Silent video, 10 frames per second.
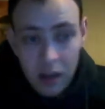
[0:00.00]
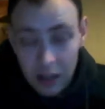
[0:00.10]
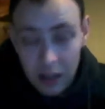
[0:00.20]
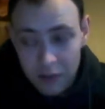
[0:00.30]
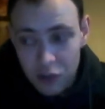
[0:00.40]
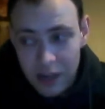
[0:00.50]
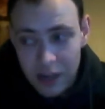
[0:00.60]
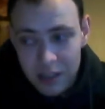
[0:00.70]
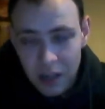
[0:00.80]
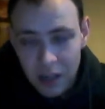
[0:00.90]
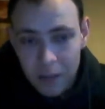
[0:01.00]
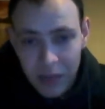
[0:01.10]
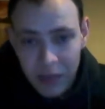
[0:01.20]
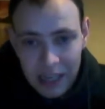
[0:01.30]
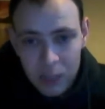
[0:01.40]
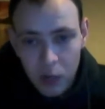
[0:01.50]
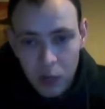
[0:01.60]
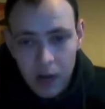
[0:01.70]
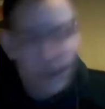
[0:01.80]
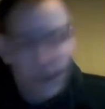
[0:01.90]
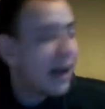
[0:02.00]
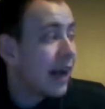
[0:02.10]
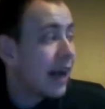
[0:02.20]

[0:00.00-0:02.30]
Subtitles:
11 tracks there, and guess what? I